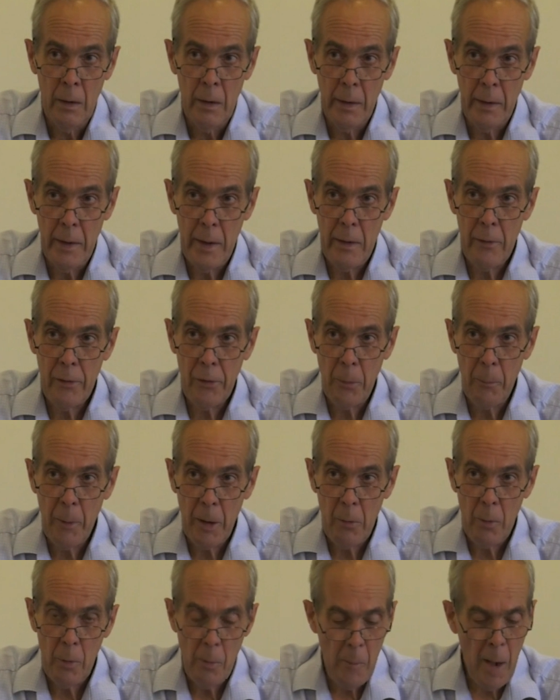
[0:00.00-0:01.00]
It needs to
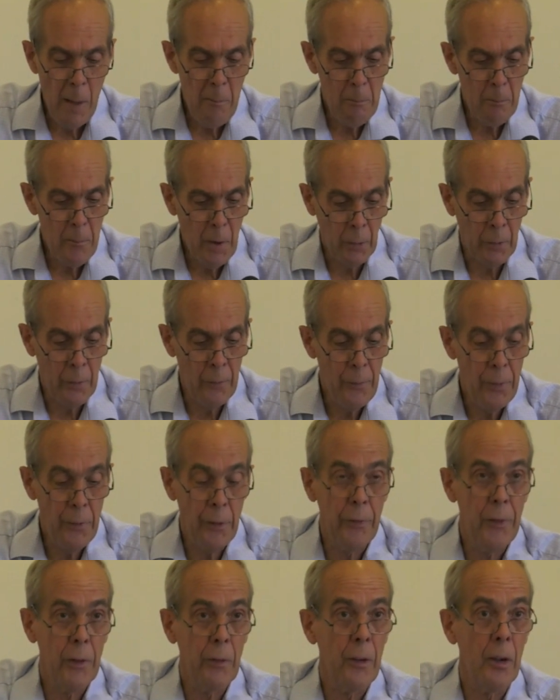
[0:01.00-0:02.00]
be remembered
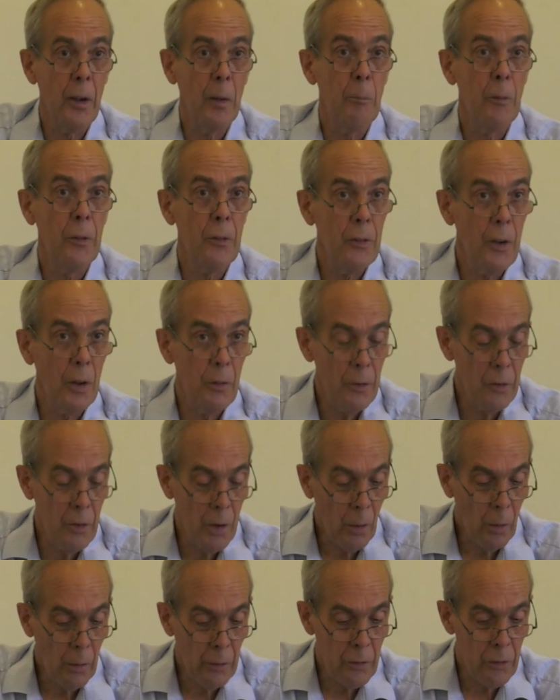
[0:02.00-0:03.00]
that the term
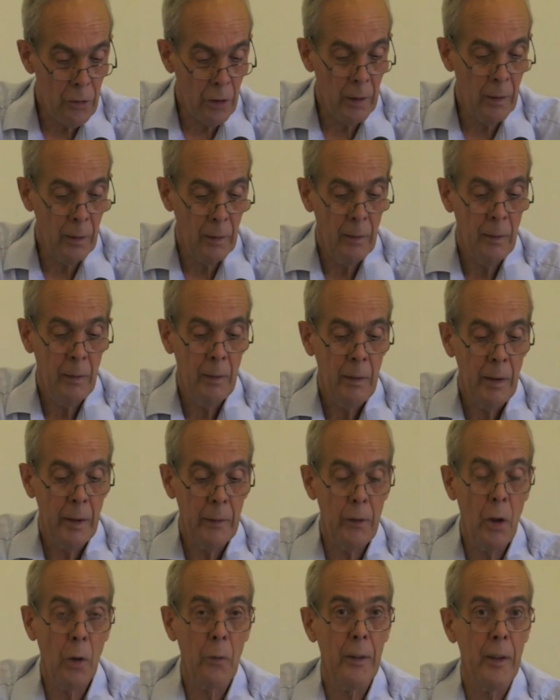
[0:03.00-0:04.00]
sociology
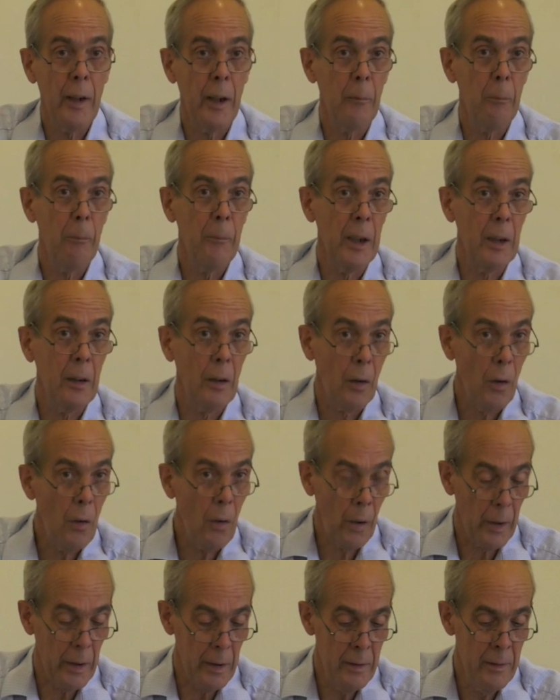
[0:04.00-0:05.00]
had not yet been
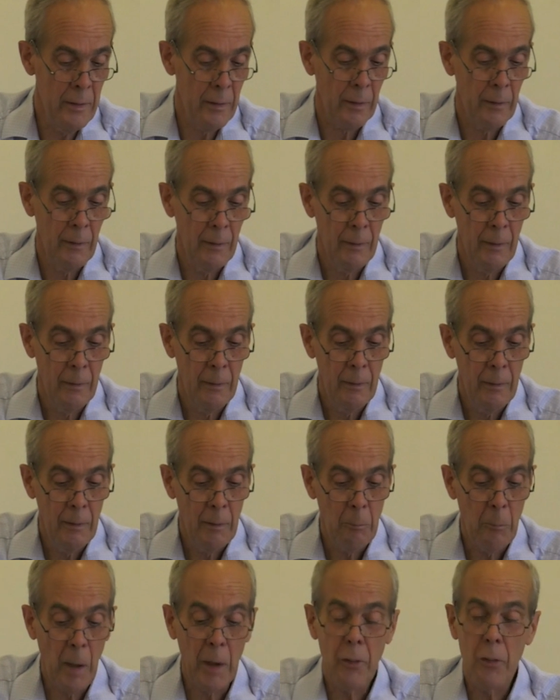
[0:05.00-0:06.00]
coined.
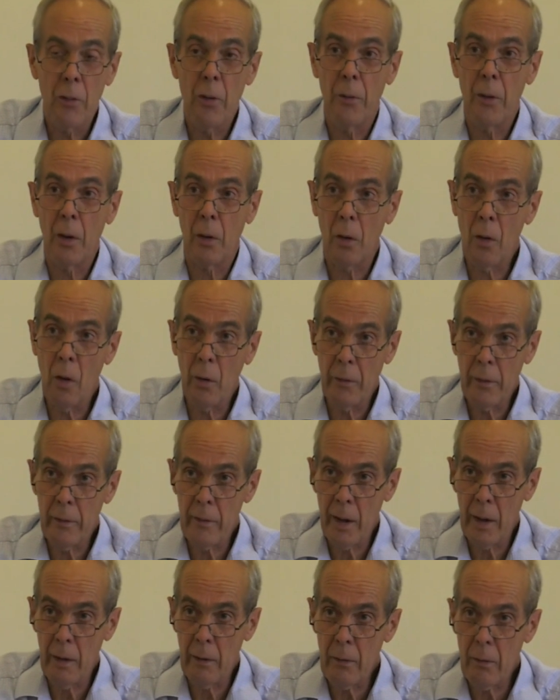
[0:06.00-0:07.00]
Much of the
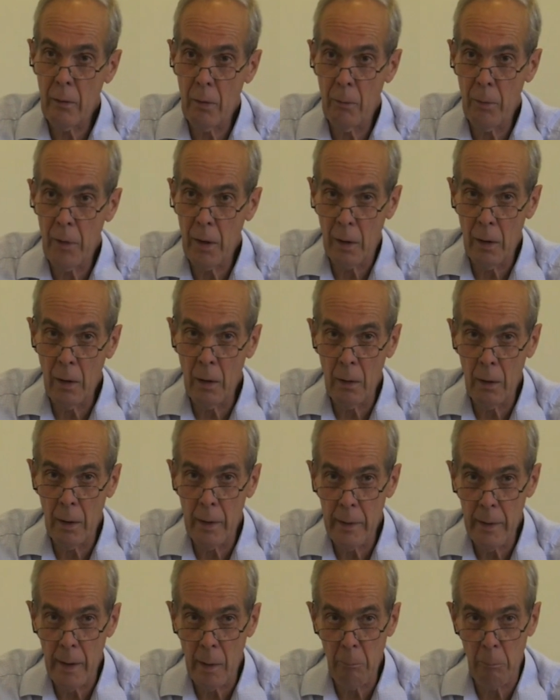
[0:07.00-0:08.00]
content of the
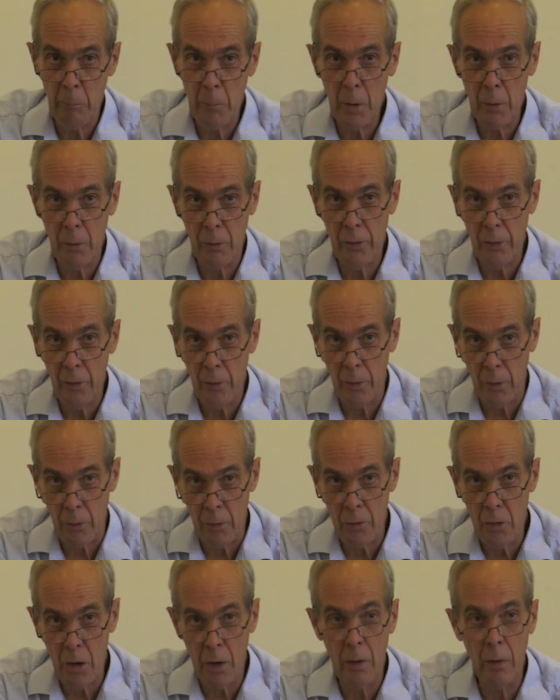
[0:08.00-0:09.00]
early numbers of the
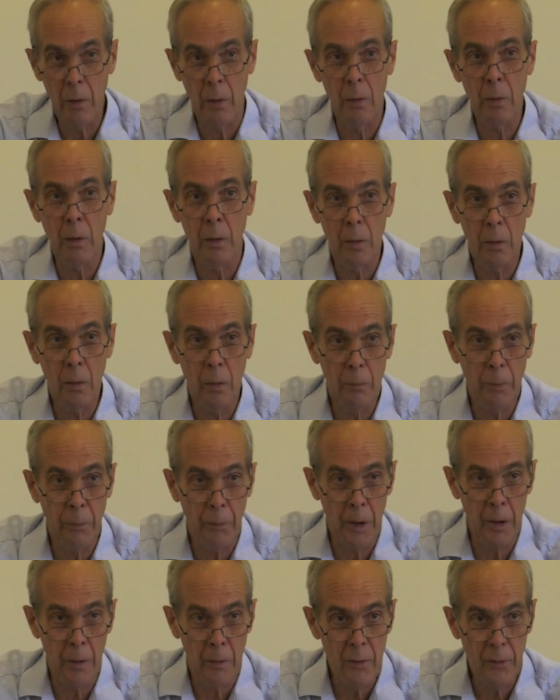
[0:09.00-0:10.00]
Journal
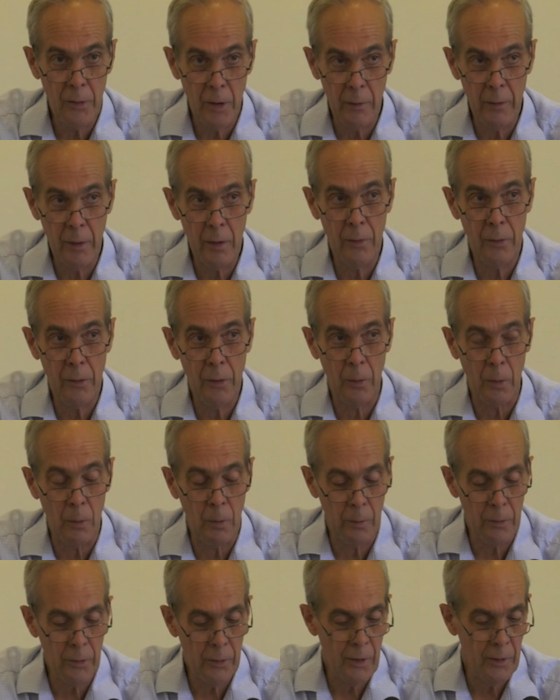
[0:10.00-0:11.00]
of the
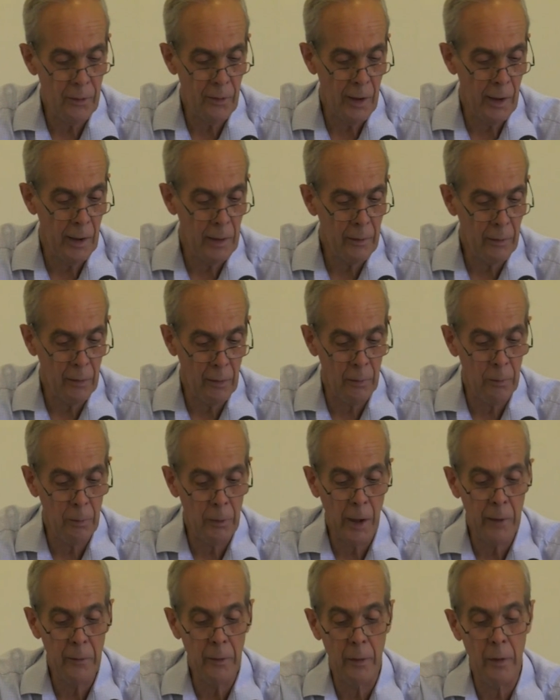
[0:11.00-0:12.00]
Statistical Society of
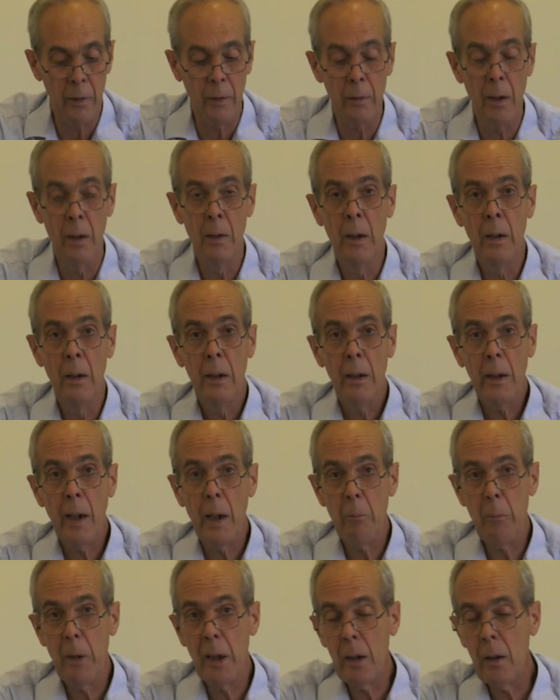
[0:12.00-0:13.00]
London
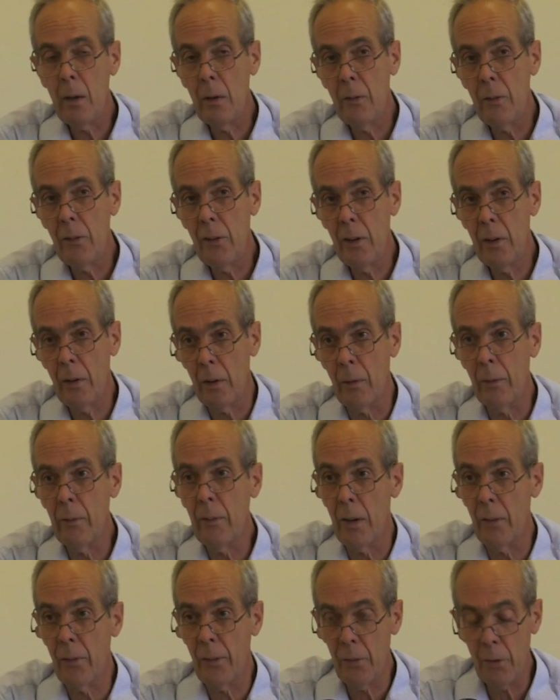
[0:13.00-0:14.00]
can be
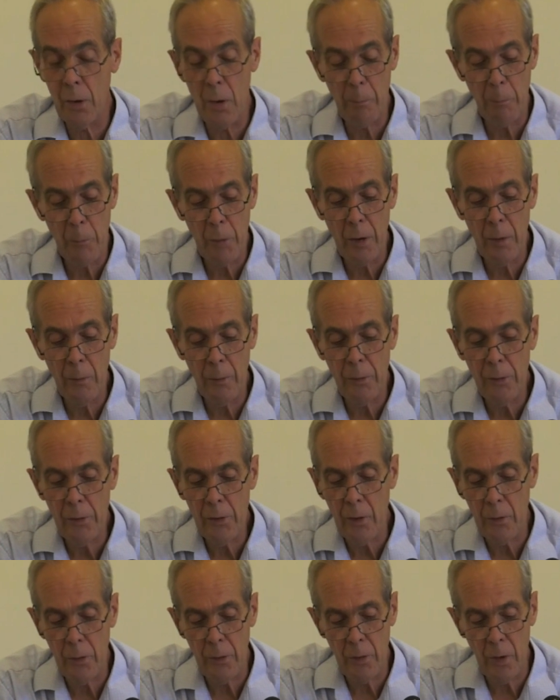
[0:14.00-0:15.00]
considered descriptive
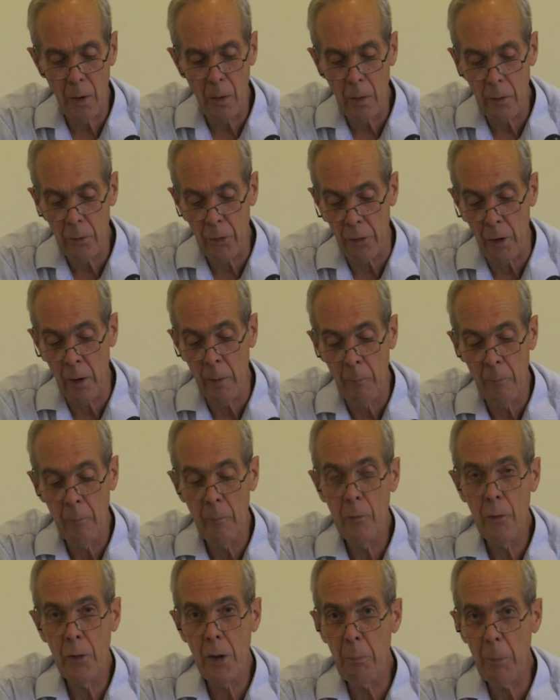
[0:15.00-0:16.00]
sociology,
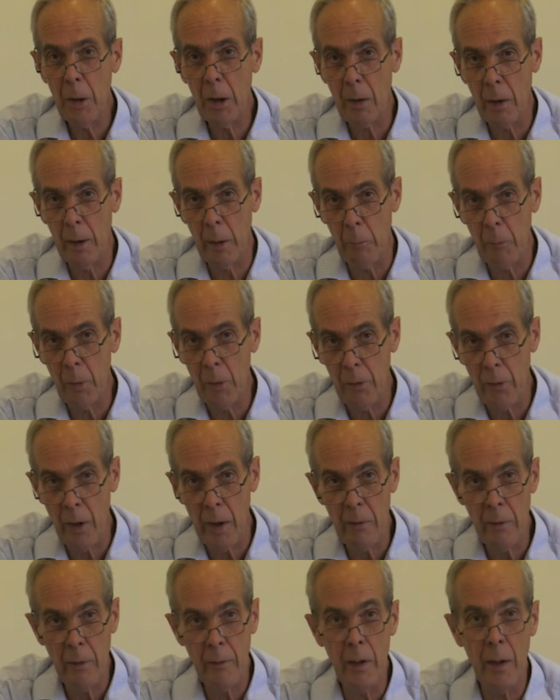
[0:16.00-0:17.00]
typically
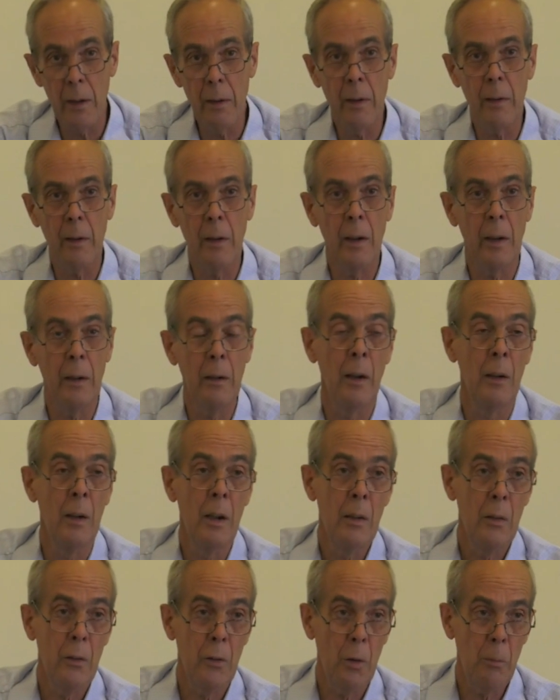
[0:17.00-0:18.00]
presented in
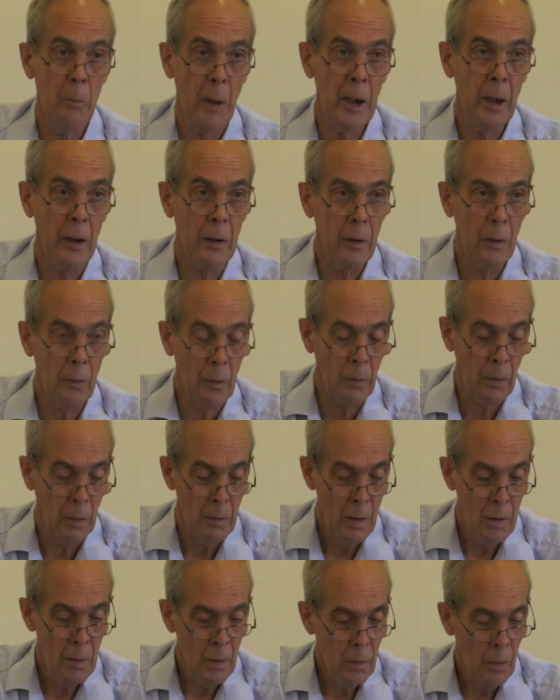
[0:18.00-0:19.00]
numerical
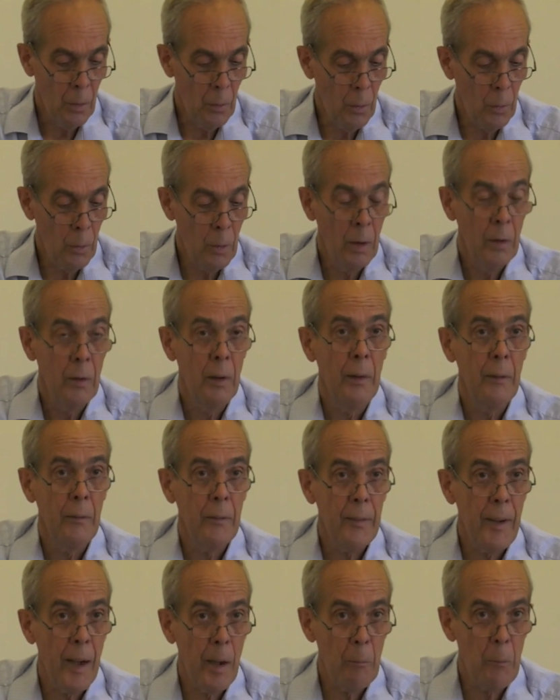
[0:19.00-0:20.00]
or
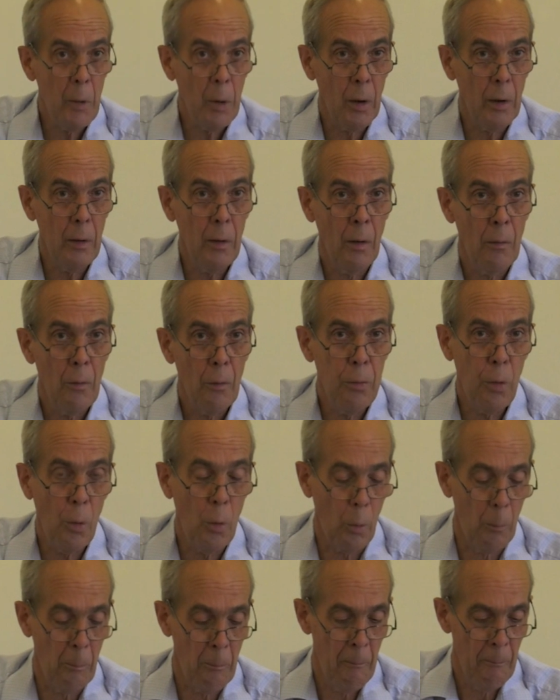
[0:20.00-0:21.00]
tabular
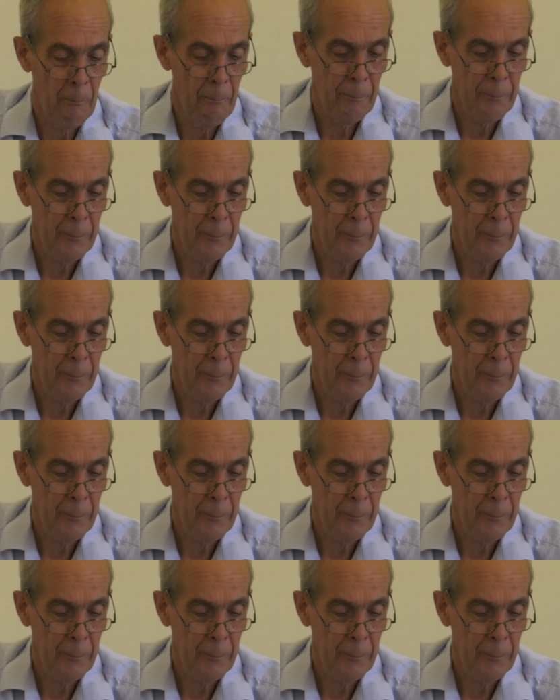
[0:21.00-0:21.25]
form.